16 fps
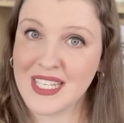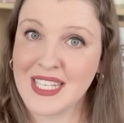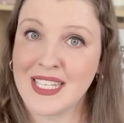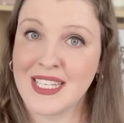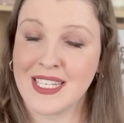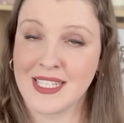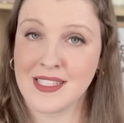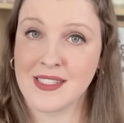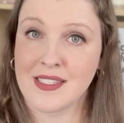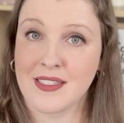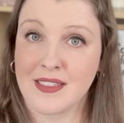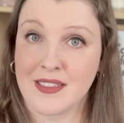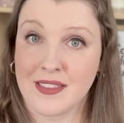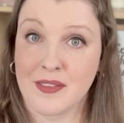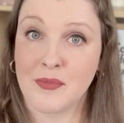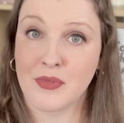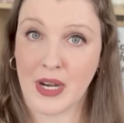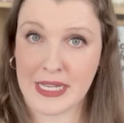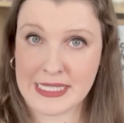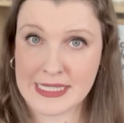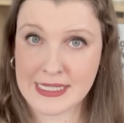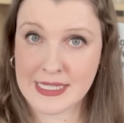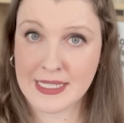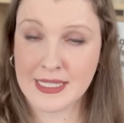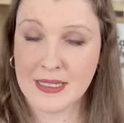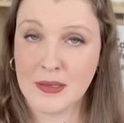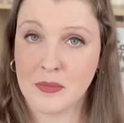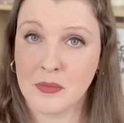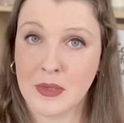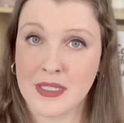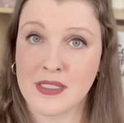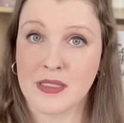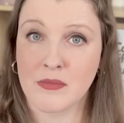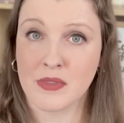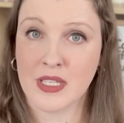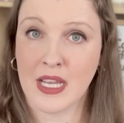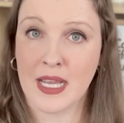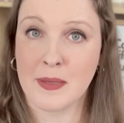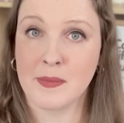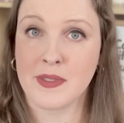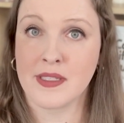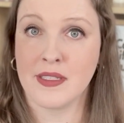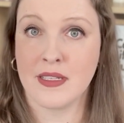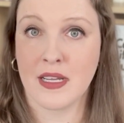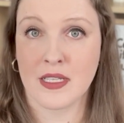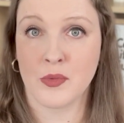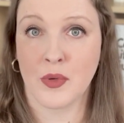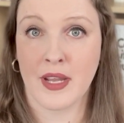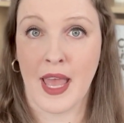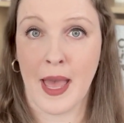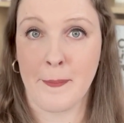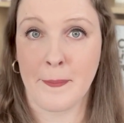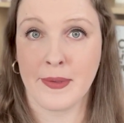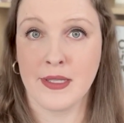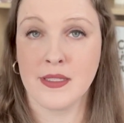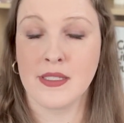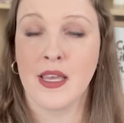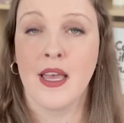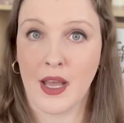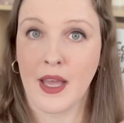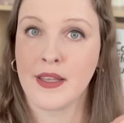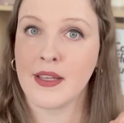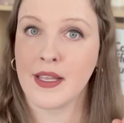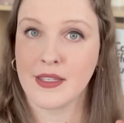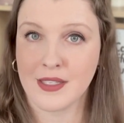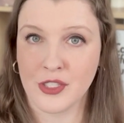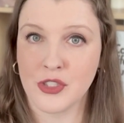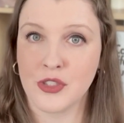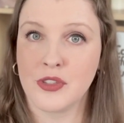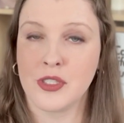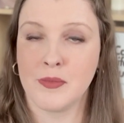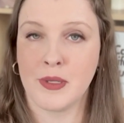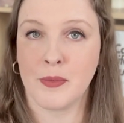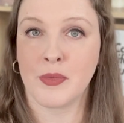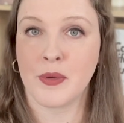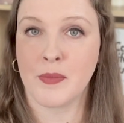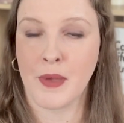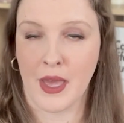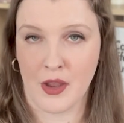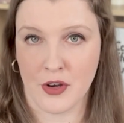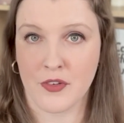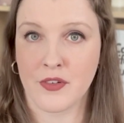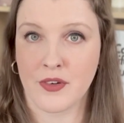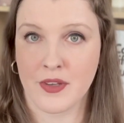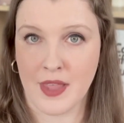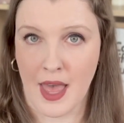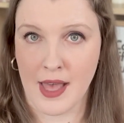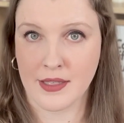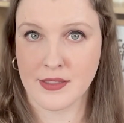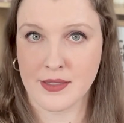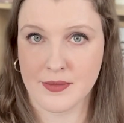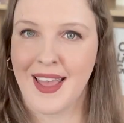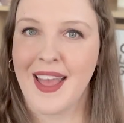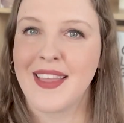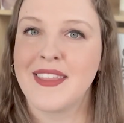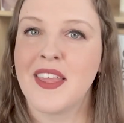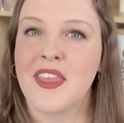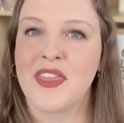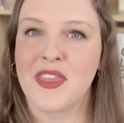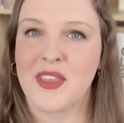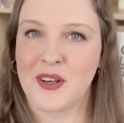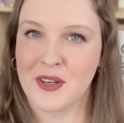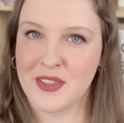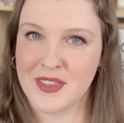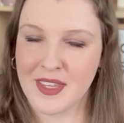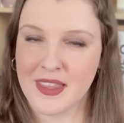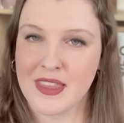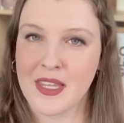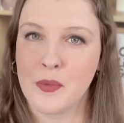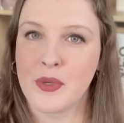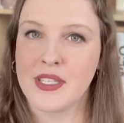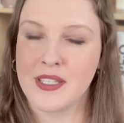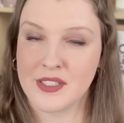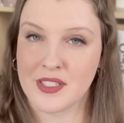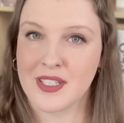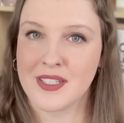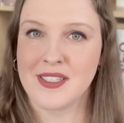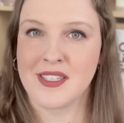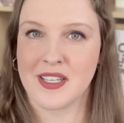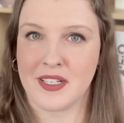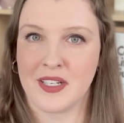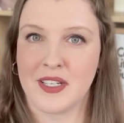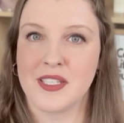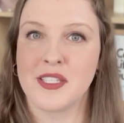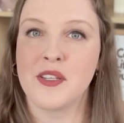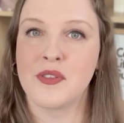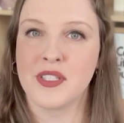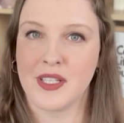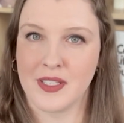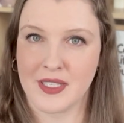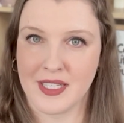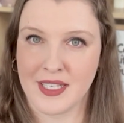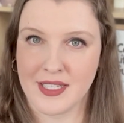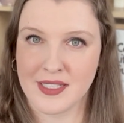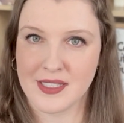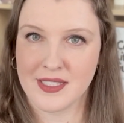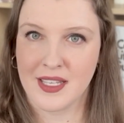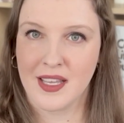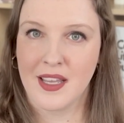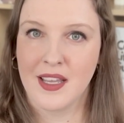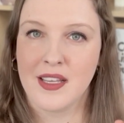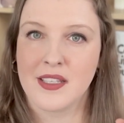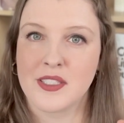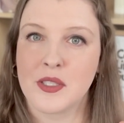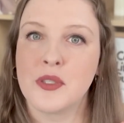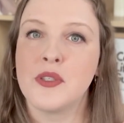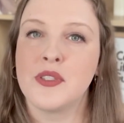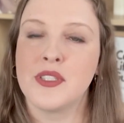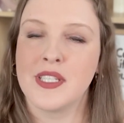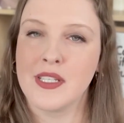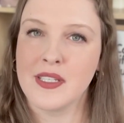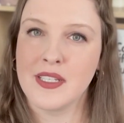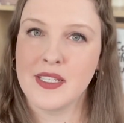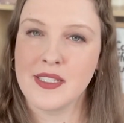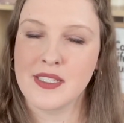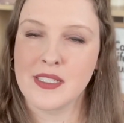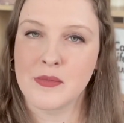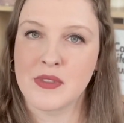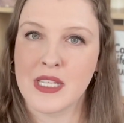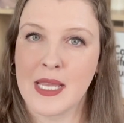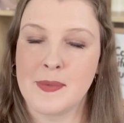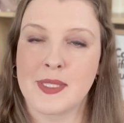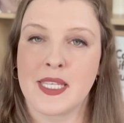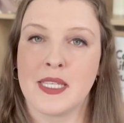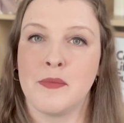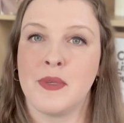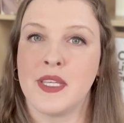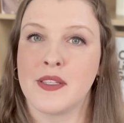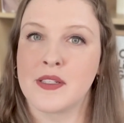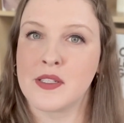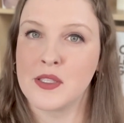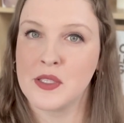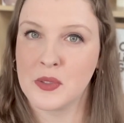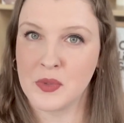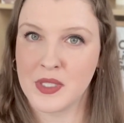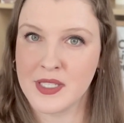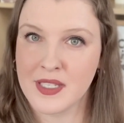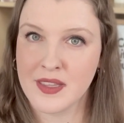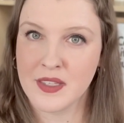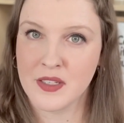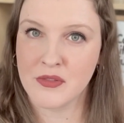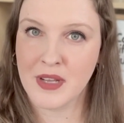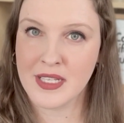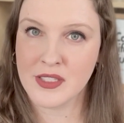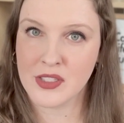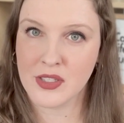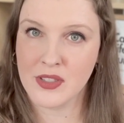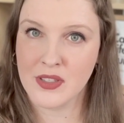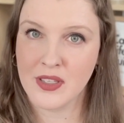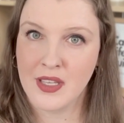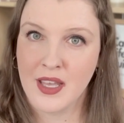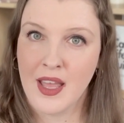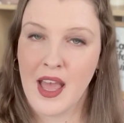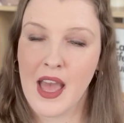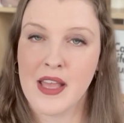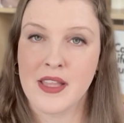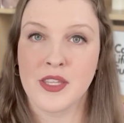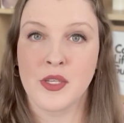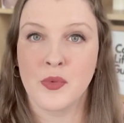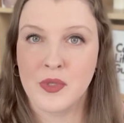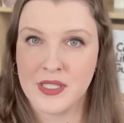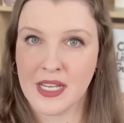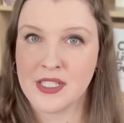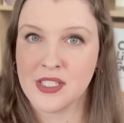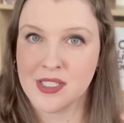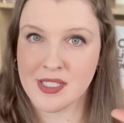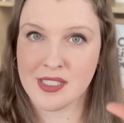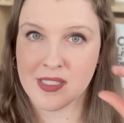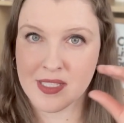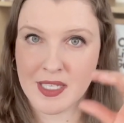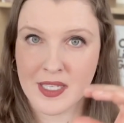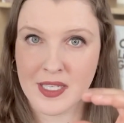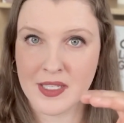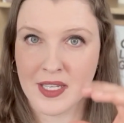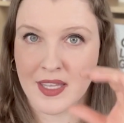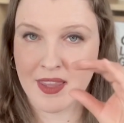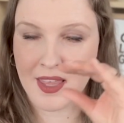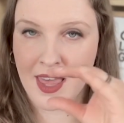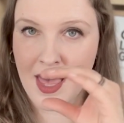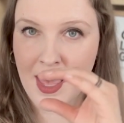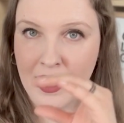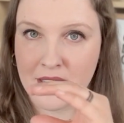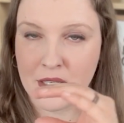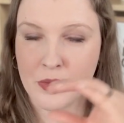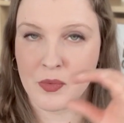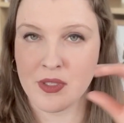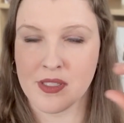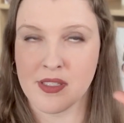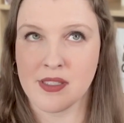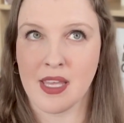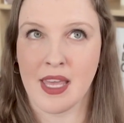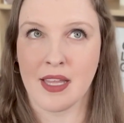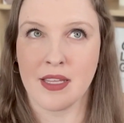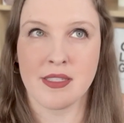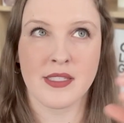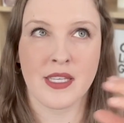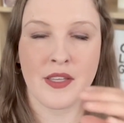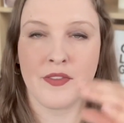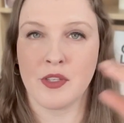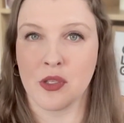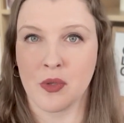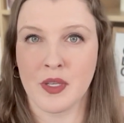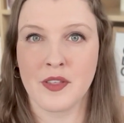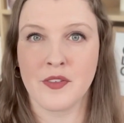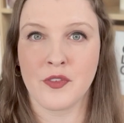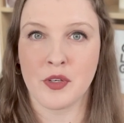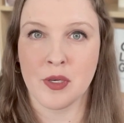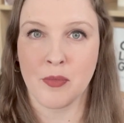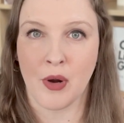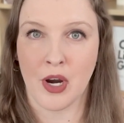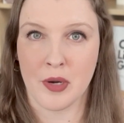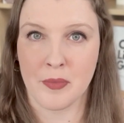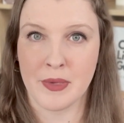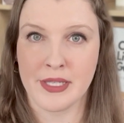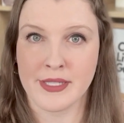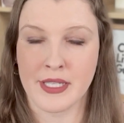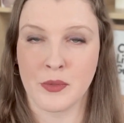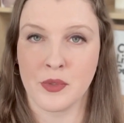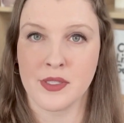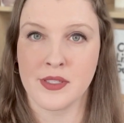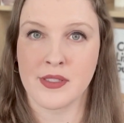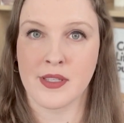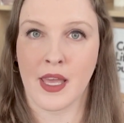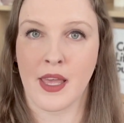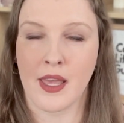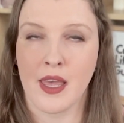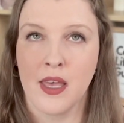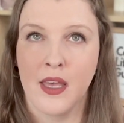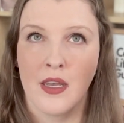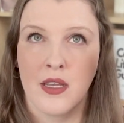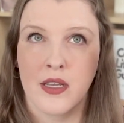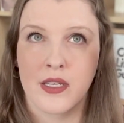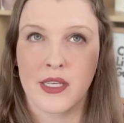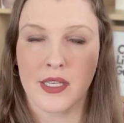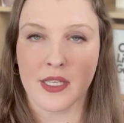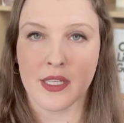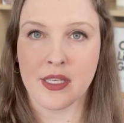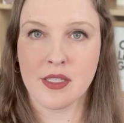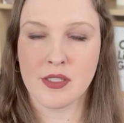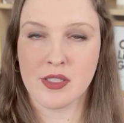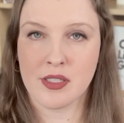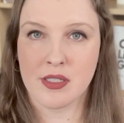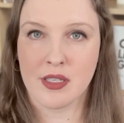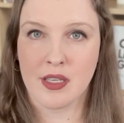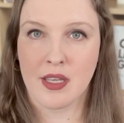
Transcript: it is pricey, but sometimes that's what happens. And I need you to be prepared for that. The third thing that we need to consider is utilities. So utilities sometimes can be included in the rental, and you will actually see it in the ad. It will say, let's say if you're looking for an apartment, it will say heat